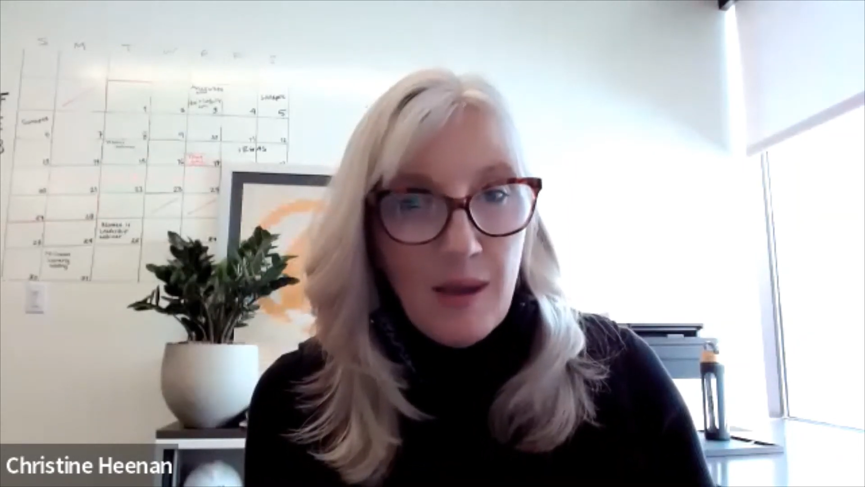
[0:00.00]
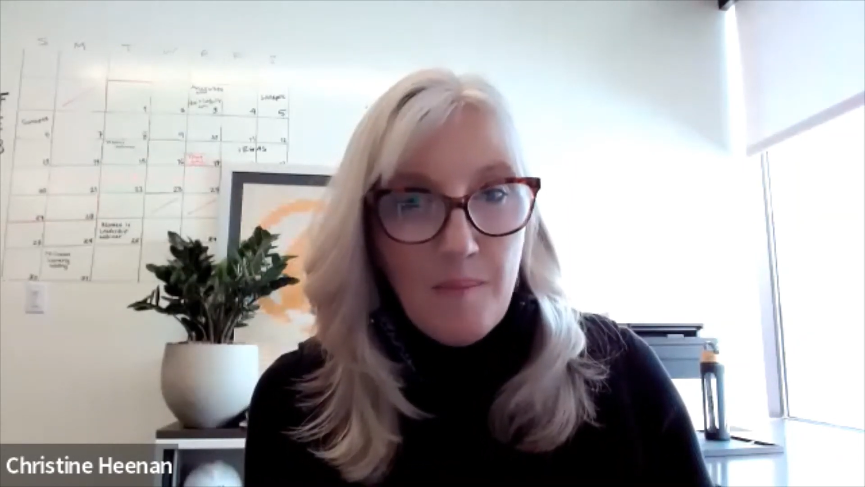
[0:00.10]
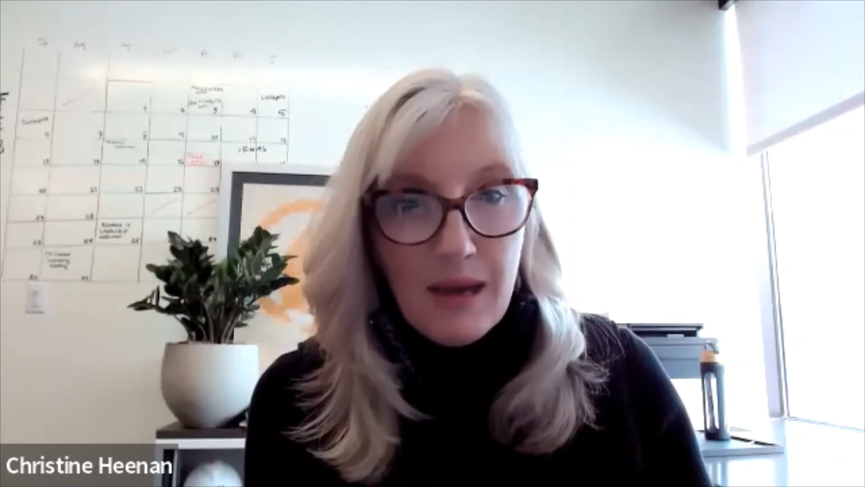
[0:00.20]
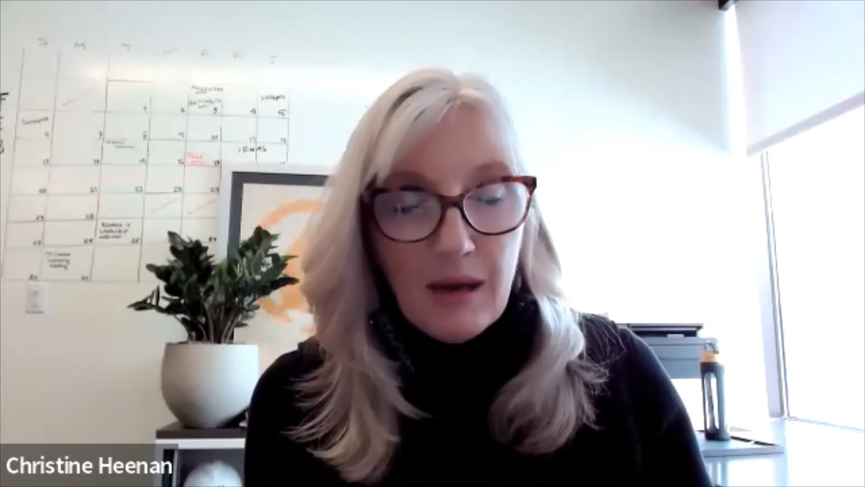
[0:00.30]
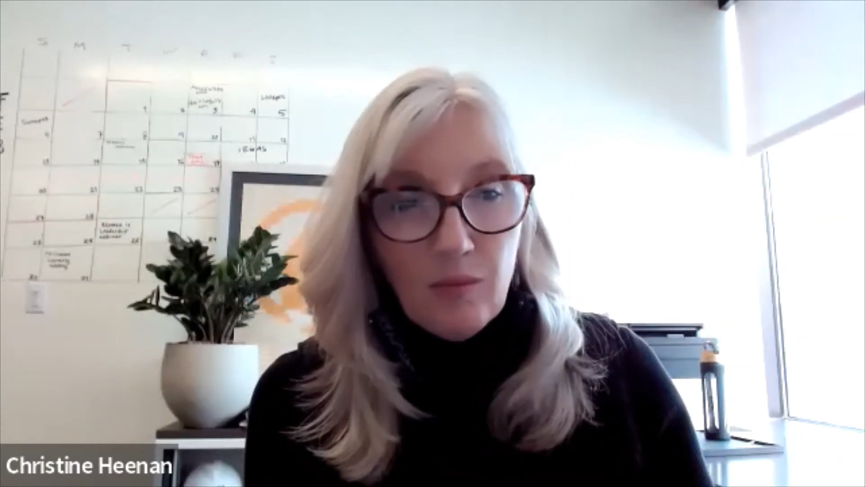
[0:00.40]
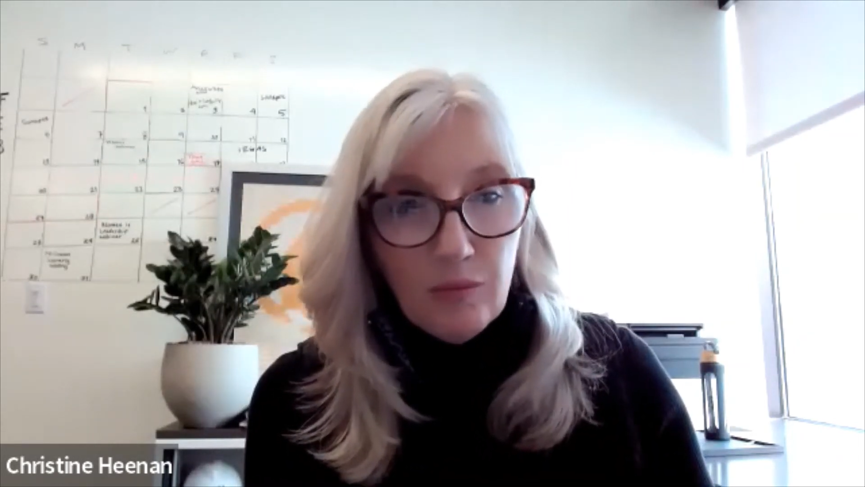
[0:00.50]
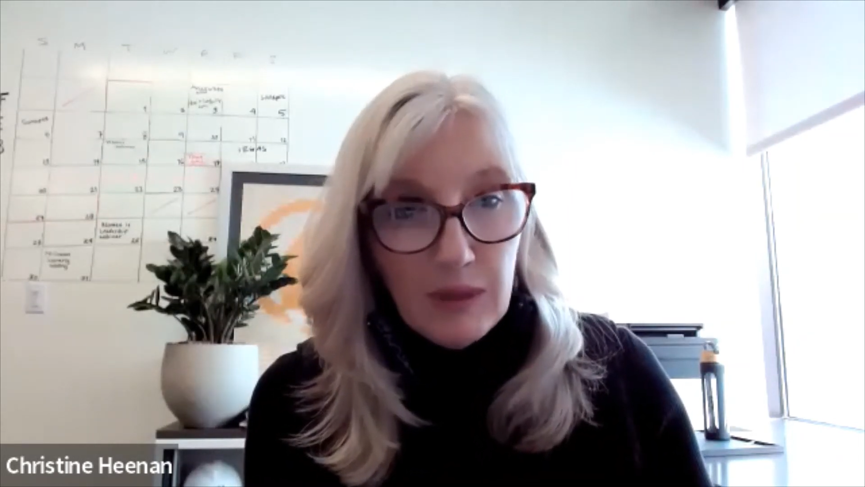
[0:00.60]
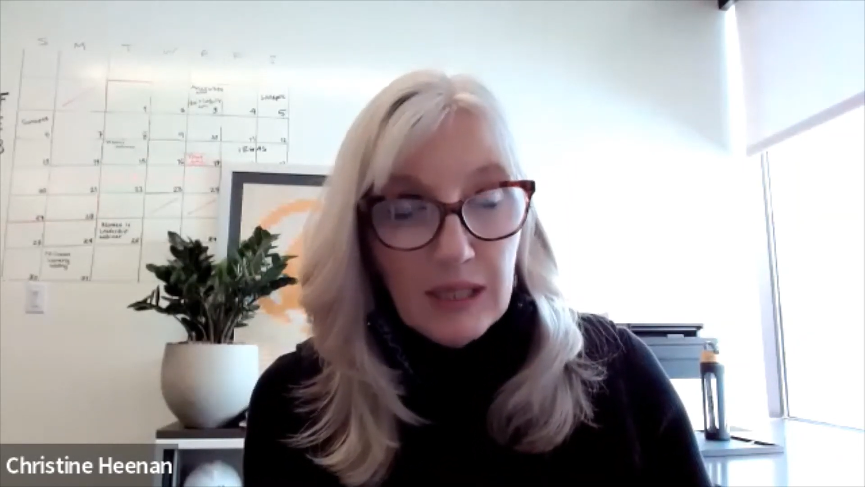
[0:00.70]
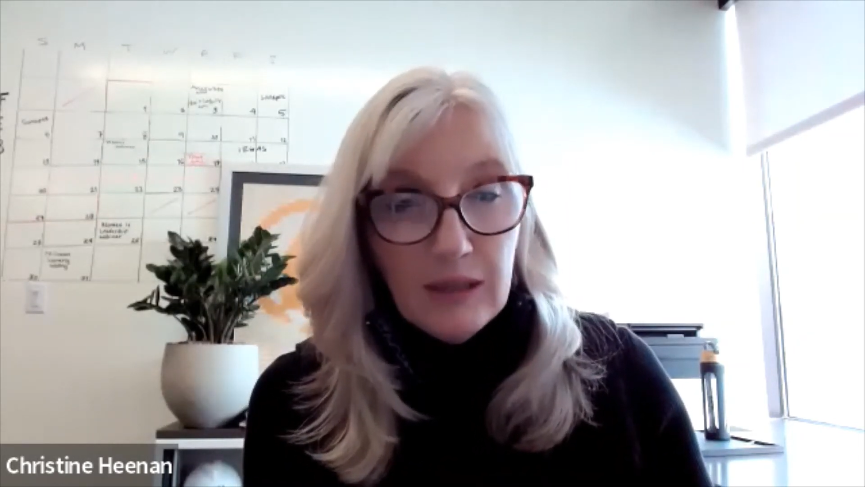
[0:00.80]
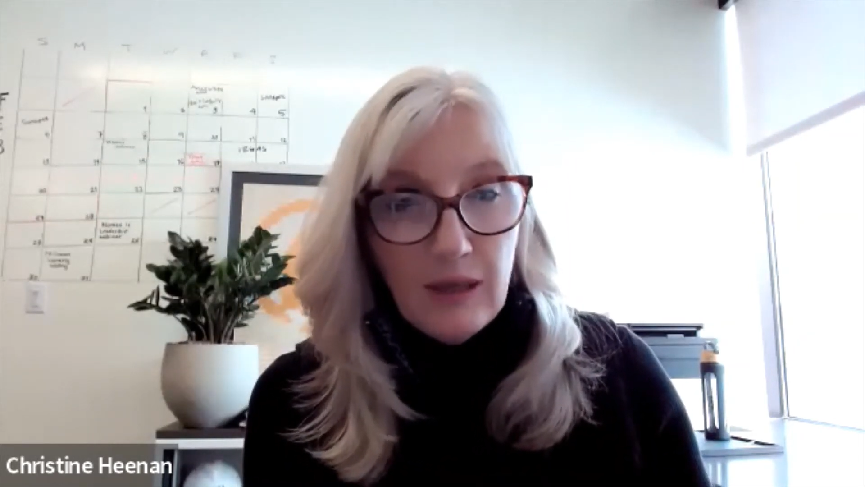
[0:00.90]
make a
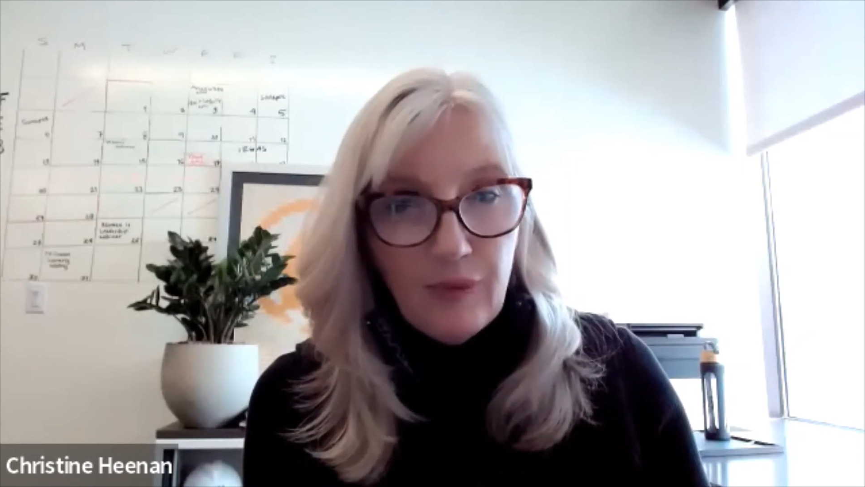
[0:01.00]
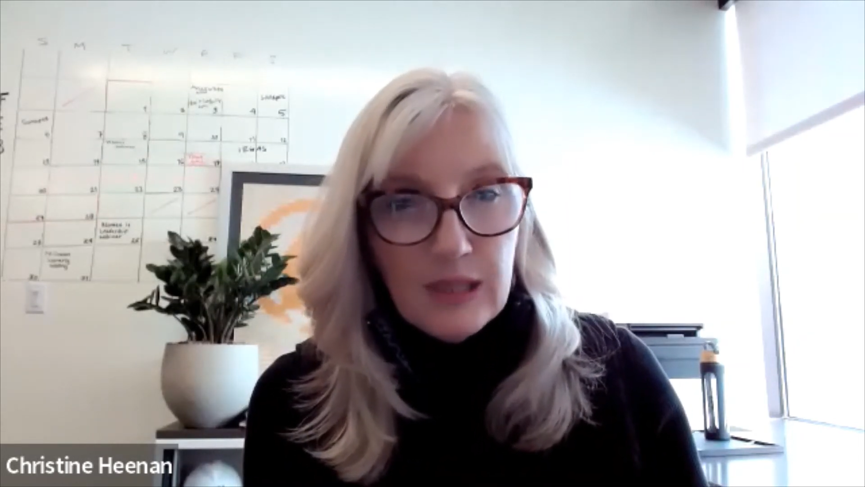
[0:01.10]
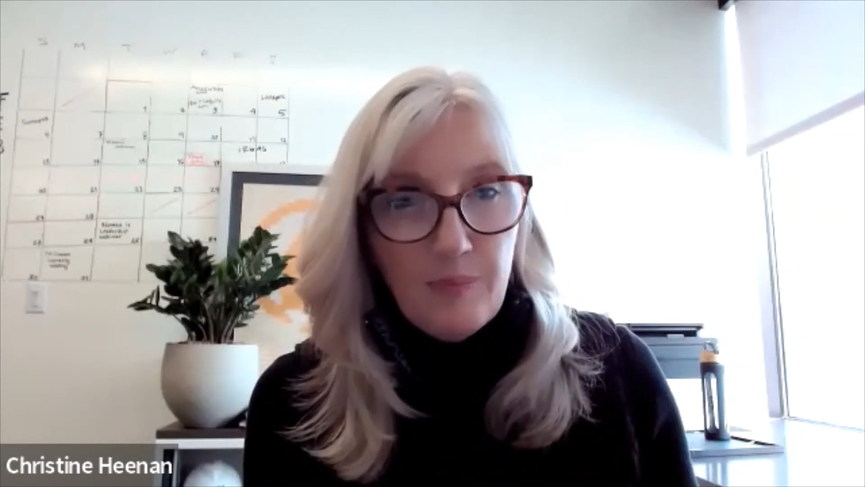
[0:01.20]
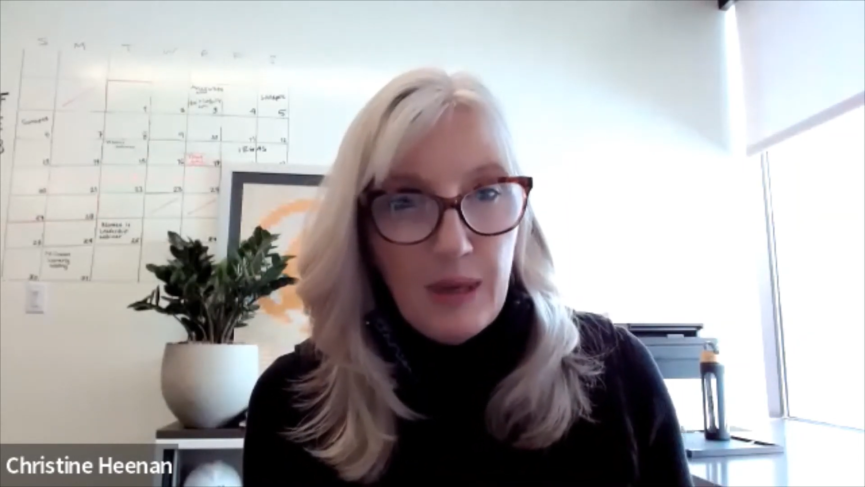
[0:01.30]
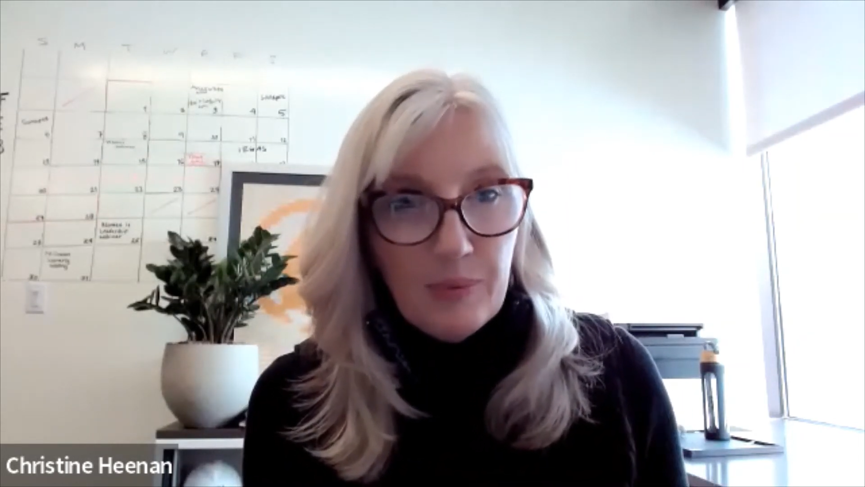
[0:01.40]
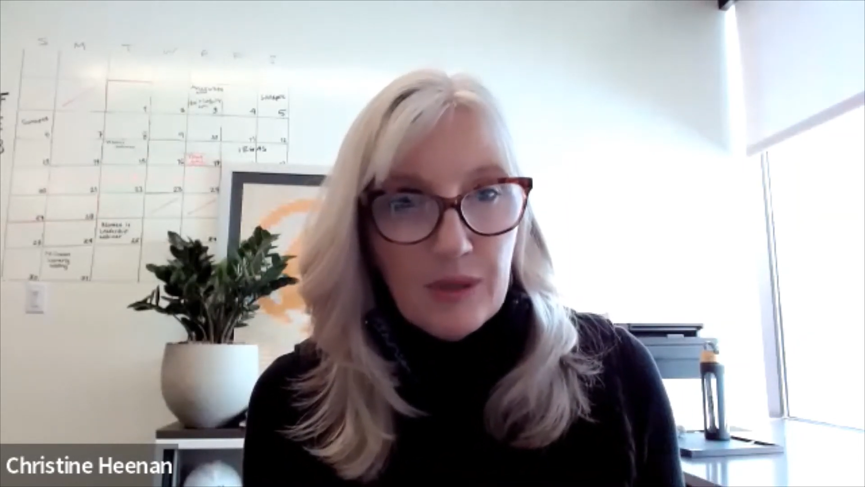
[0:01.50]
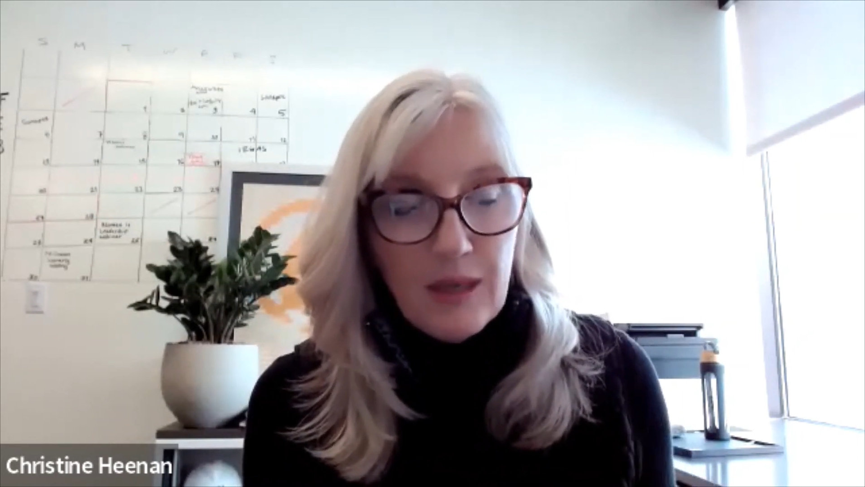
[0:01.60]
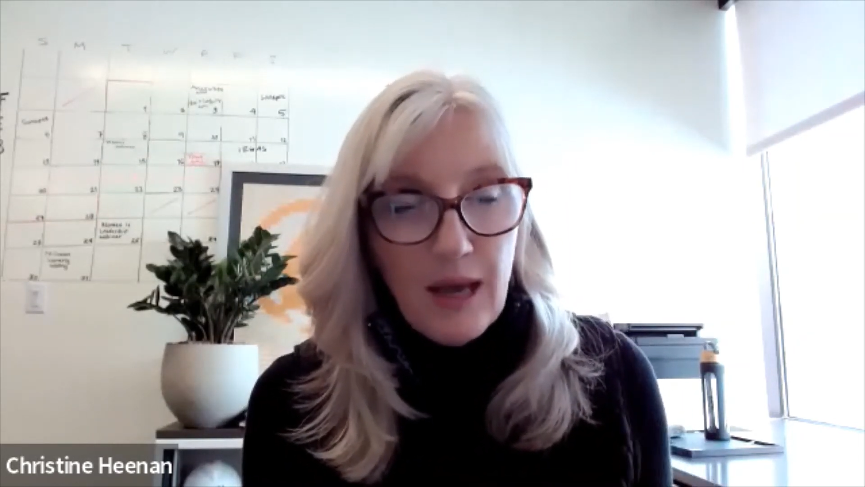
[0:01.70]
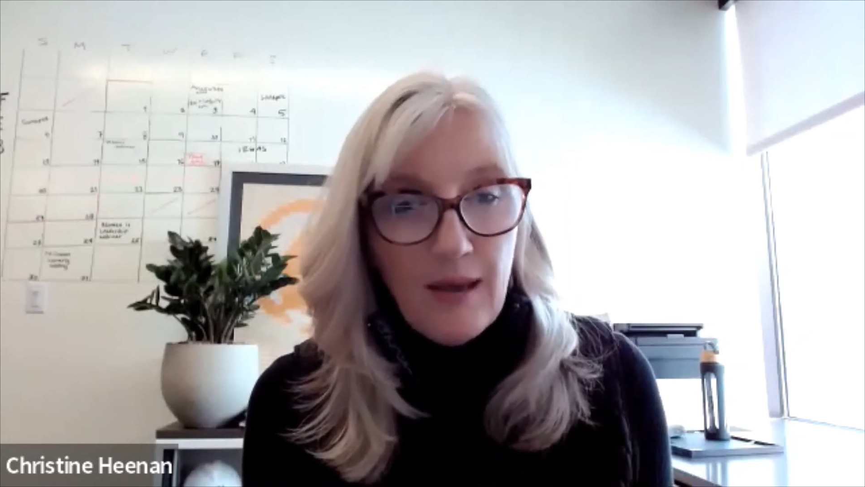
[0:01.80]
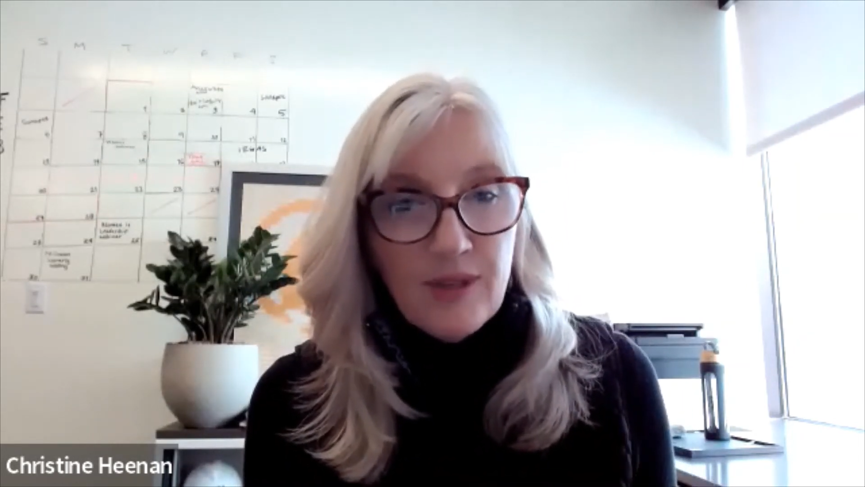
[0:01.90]
real difference in people's
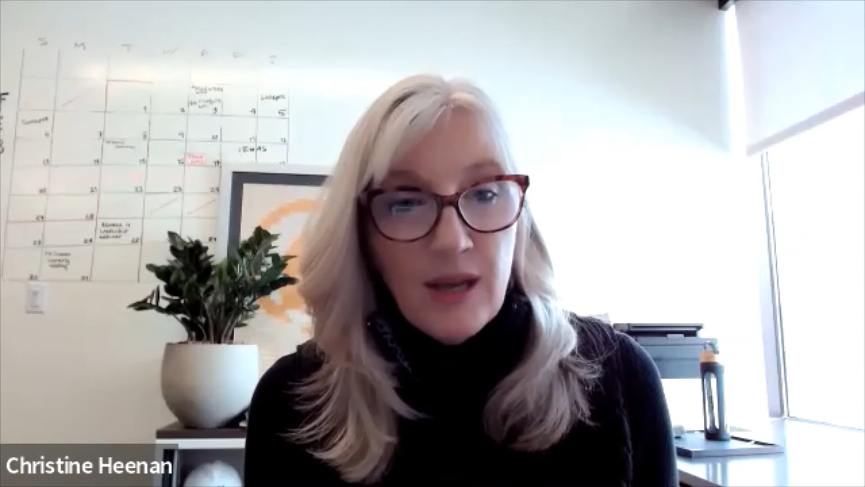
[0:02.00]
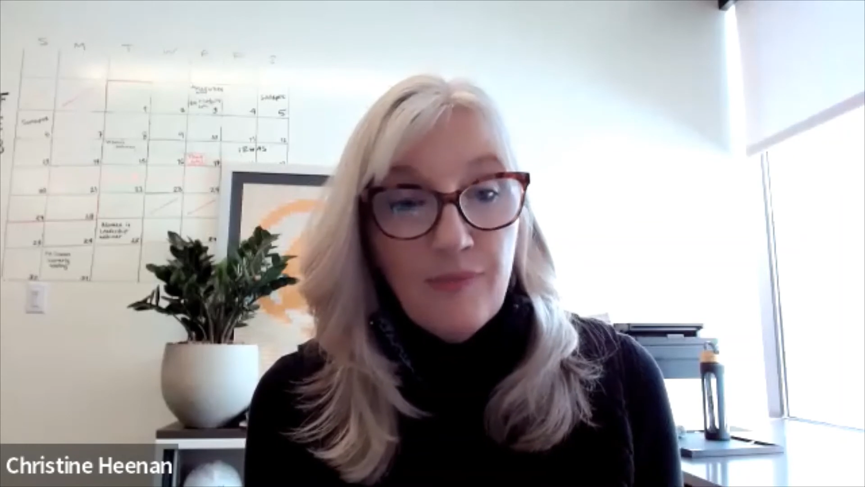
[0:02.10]
lives,